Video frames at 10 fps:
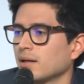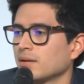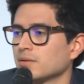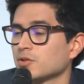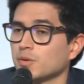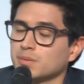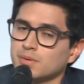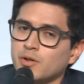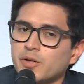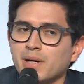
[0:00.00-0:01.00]
So
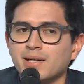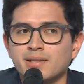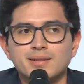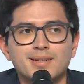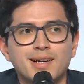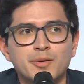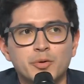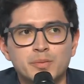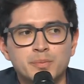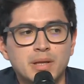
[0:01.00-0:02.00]
going back, I
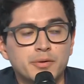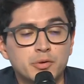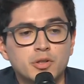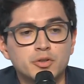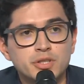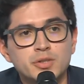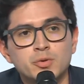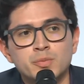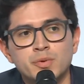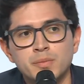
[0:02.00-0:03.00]
will continue
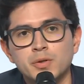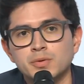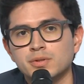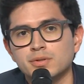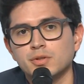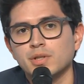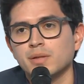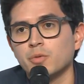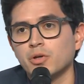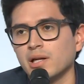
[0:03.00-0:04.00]
to promote so that
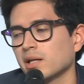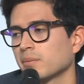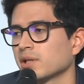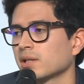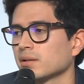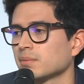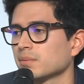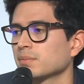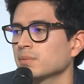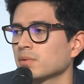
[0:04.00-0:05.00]
more Latin American
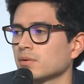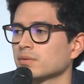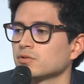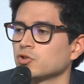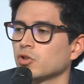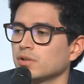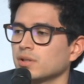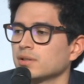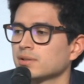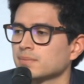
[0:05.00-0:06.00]
people join
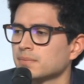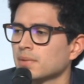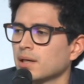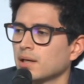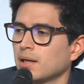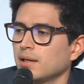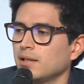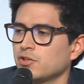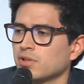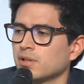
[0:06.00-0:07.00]
this
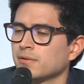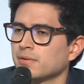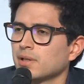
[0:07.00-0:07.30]
initiative.